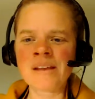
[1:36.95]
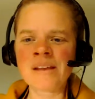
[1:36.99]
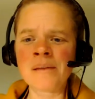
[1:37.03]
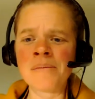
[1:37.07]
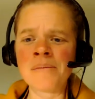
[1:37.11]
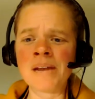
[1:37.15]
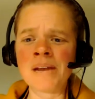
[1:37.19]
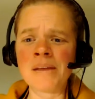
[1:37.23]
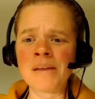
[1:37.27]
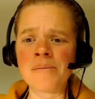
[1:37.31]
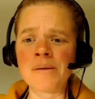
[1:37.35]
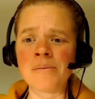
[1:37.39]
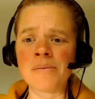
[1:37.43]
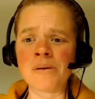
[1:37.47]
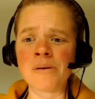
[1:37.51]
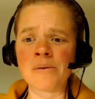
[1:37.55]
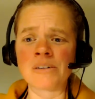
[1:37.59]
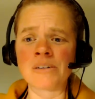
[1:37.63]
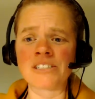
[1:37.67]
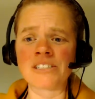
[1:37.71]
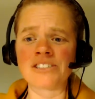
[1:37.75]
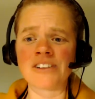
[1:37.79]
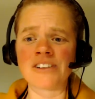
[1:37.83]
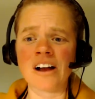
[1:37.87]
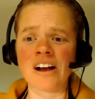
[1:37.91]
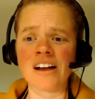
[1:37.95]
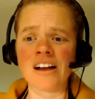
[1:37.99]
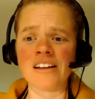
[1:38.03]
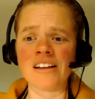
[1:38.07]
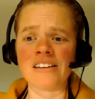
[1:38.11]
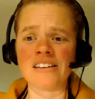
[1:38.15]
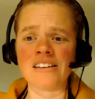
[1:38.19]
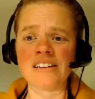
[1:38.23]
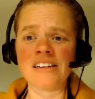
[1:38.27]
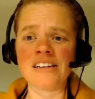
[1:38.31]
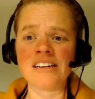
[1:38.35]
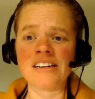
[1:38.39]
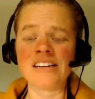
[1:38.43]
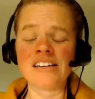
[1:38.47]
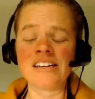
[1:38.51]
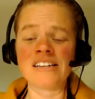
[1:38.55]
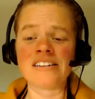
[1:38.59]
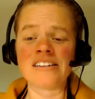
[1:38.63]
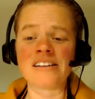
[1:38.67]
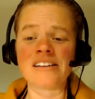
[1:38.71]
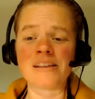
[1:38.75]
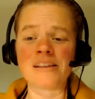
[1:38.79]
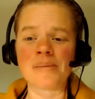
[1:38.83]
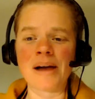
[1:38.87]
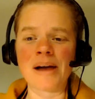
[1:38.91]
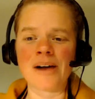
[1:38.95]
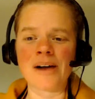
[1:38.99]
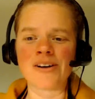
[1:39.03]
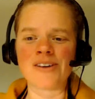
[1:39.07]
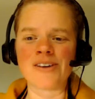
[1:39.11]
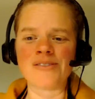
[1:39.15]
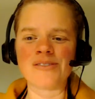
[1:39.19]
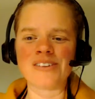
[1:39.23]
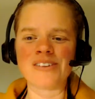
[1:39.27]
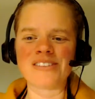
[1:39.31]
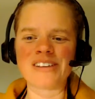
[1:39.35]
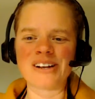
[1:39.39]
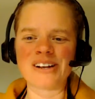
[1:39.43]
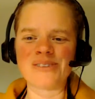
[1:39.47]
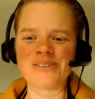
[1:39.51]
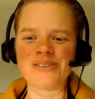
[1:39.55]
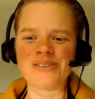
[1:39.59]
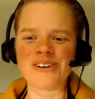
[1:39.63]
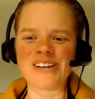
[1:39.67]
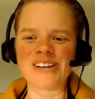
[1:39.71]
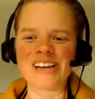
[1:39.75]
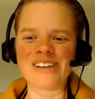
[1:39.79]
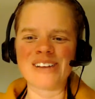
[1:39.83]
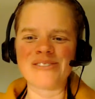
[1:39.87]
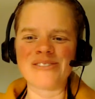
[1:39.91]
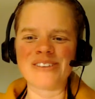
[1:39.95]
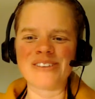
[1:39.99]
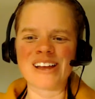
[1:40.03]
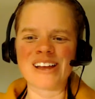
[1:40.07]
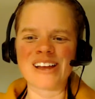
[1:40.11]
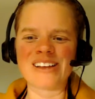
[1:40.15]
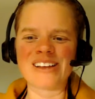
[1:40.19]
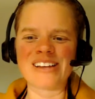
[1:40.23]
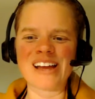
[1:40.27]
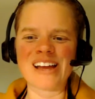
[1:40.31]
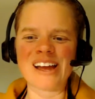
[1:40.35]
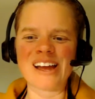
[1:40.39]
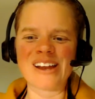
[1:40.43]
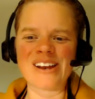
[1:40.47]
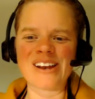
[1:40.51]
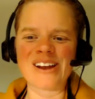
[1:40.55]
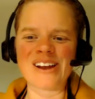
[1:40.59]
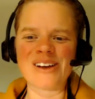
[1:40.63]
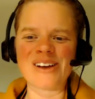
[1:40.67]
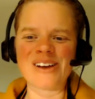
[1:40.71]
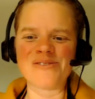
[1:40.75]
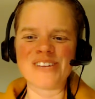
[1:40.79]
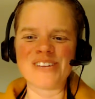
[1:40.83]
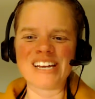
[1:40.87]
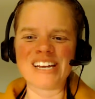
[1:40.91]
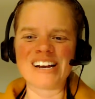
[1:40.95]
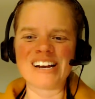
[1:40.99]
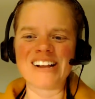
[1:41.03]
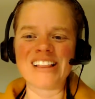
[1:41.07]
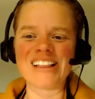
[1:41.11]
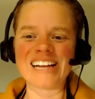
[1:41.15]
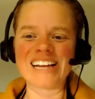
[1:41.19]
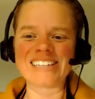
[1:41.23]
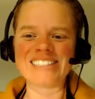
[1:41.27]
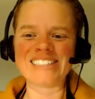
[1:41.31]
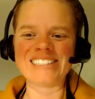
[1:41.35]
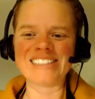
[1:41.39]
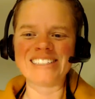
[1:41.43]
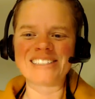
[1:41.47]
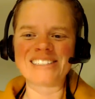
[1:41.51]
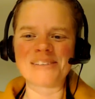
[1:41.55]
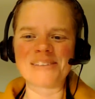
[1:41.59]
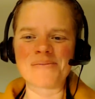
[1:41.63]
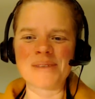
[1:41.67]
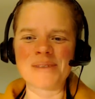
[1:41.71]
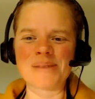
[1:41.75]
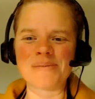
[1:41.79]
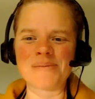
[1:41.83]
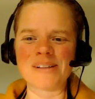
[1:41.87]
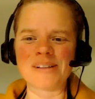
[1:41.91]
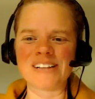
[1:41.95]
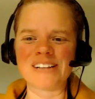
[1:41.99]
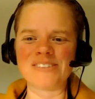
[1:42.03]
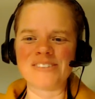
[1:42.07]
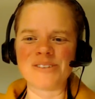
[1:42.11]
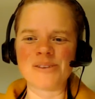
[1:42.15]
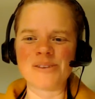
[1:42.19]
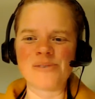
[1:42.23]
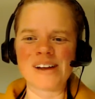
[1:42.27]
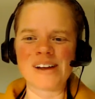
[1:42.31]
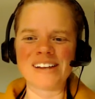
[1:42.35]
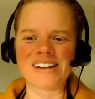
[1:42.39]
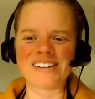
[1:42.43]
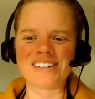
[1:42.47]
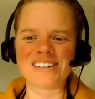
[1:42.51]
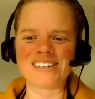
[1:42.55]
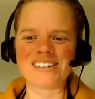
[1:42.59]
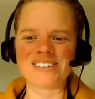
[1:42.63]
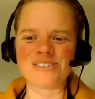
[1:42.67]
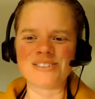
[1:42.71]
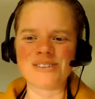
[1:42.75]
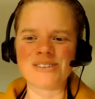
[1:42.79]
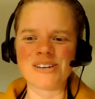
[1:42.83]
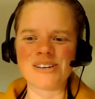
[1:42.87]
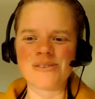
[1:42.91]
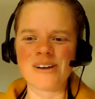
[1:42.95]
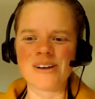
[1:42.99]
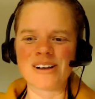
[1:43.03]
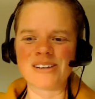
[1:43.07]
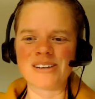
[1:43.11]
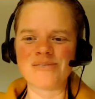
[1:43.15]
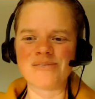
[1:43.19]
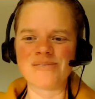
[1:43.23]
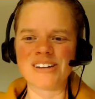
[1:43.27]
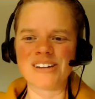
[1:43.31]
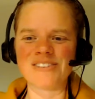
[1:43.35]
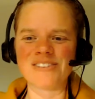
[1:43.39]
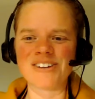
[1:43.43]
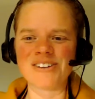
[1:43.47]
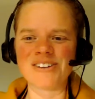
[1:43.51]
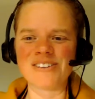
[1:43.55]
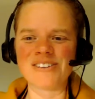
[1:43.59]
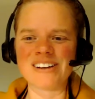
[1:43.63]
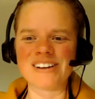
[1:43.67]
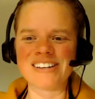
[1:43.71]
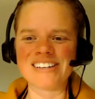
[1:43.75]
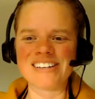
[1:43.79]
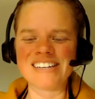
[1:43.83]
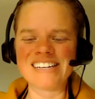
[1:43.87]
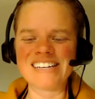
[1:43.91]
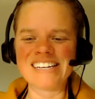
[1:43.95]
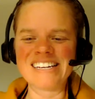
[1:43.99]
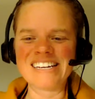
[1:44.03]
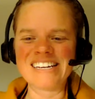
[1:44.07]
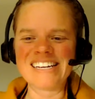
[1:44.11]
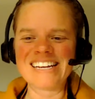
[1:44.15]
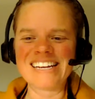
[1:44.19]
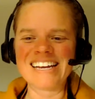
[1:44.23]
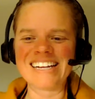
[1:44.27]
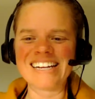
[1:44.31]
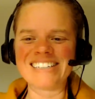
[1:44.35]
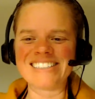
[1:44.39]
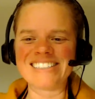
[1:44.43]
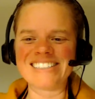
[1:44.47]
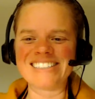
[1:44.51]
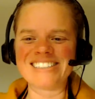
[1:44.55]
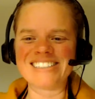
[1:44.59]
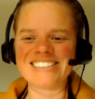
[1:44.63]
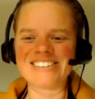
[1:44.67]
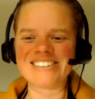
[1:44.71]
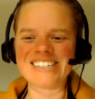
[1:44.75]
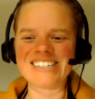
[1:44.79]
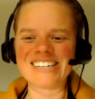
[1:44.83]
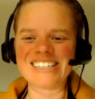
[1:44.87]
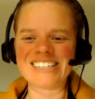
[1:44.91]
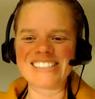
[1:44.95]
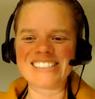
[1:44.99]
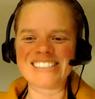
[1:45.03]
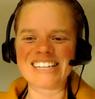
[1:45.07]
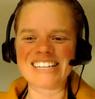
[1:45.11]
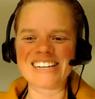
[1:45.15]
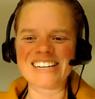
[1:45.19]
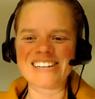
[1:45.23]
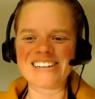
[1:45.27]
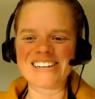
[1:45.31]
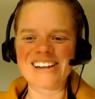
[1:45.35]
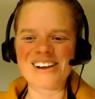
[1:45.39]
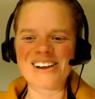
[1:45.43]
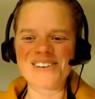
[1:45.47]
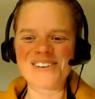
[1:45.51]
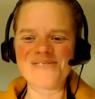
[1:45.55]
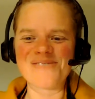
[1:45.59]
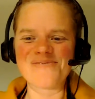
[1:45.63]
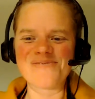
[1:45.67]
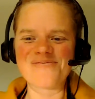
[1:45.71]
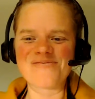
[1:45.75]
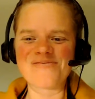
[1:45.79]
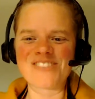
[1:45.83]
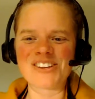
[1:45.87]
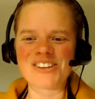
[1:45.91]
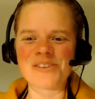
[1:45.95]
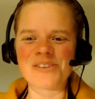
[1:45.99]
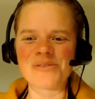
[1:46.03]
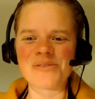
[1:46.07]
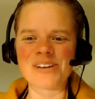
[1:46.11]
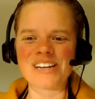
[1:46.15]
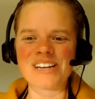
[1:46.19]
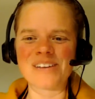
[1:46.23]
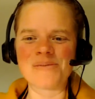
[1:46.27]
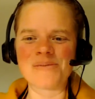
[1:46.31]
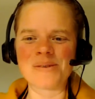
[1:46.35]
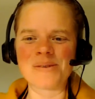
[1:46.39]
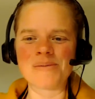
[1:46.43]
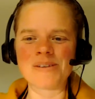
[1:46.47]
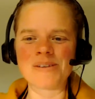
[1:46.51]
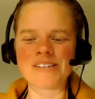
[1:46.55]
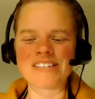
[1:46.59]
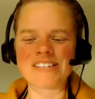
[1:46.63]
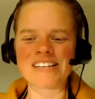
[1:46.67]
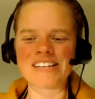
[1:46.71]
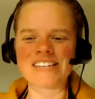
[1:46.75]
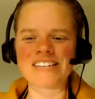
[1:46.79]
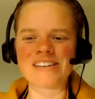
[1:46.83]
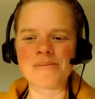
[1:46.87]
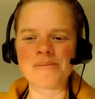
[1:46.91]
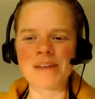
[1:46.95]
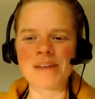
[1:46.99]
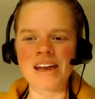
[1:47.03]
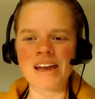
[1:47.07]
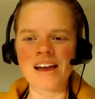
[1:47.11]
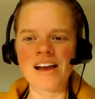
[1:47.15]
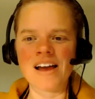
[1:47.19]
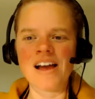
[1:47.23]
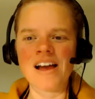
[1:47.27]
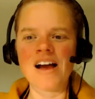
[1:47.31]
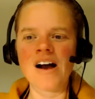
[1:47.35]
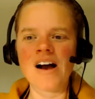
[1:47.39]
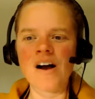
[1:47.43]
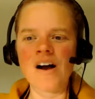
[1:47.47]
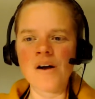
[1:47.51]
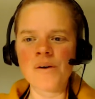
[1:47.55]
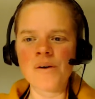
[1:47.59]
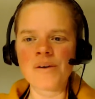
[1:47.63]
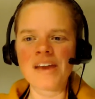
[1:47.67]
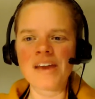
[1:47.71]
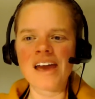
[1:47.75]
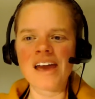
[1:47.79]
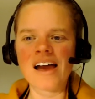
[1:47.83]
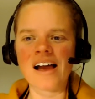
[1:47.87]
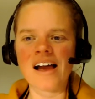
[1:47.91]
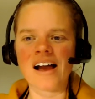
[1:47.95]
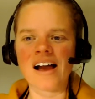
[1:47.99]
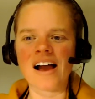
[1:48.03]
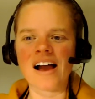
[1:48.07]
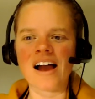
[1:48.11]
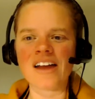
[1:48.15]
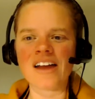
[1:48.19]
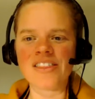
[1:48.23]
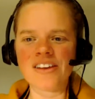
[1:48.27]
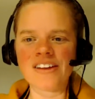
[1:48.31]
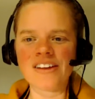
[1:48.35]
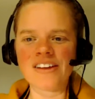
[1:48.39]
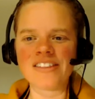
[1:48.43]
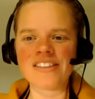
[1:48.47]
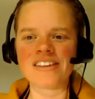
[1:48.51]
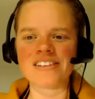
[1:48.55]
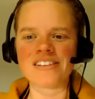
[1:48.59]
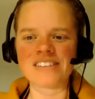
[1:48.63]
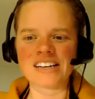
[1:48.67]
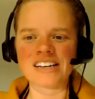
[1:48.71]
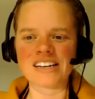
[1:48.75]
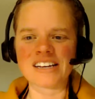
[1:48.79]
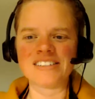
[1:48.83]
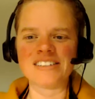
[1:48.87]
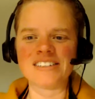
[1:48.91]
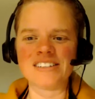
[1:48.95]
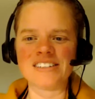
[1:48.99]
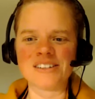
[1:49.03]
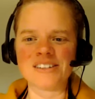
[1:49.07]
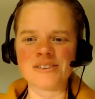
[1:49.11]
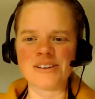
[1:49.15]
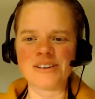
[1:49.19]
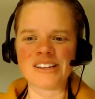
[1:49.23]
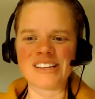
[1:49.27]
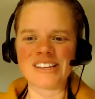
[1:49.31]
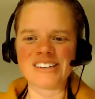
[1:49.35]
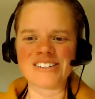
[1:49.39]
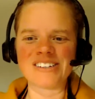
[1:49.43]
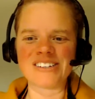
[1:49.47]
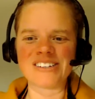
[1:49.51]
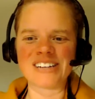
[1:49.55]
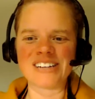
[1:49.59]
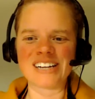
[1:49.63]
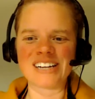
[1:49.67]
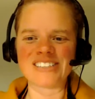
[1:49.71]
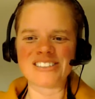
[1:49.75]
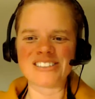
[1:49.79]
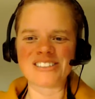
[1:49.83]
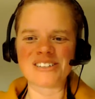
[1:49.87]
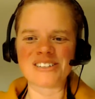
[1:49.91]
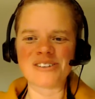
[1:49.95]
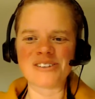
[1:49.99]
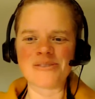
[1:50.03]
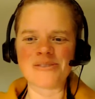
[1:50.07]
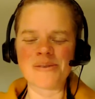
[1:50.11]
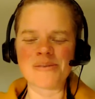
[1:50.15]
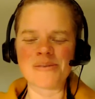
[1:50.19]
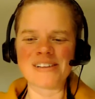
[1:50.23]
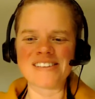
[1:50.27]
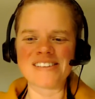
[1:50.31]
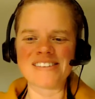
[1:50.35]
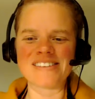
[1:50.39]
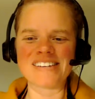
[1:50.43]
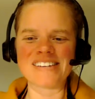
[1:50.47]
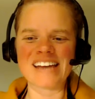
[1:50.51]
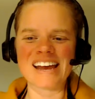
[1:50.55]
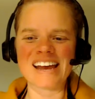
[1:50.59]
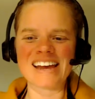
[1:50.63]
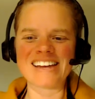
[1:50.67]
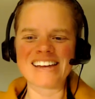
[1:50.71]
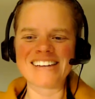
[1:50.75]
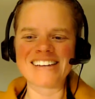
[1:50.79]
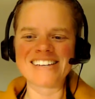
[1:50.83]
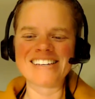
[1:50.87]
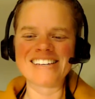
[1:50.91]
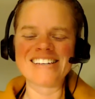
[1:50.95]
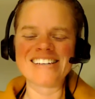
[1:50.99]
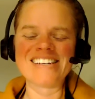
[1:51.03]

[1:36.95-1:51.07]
many people were drawn to the power of the ceremony, and we collected some people as we went because we welcomed everyone in to join us. And so many people said to me, "Oh yeah, I thought this had to do with International Women's Day."